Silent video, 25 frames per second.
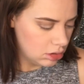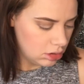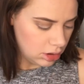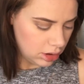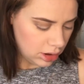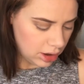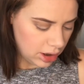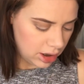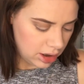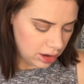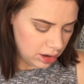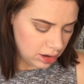
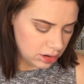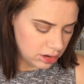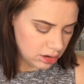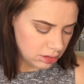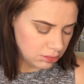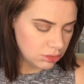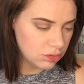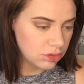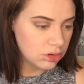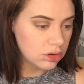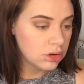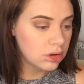Okay, so
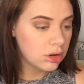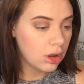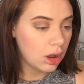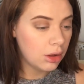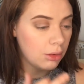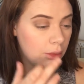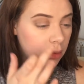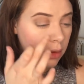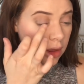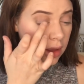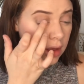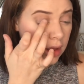I'm just going to
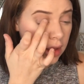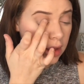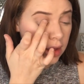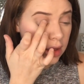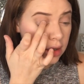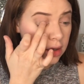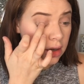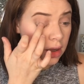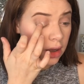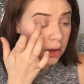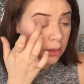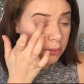go
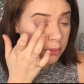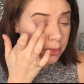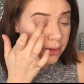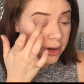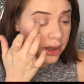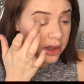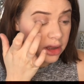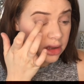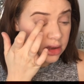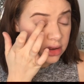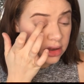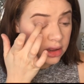in and
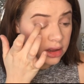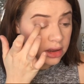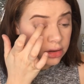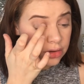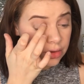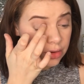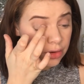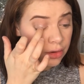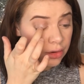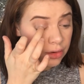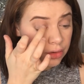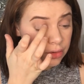place this
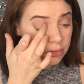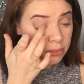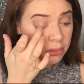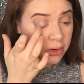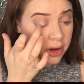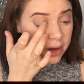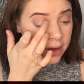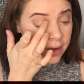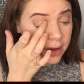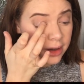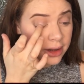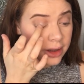on
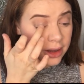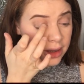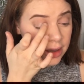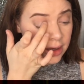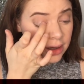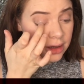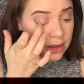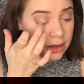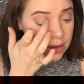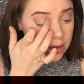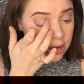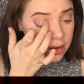my
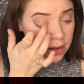lid.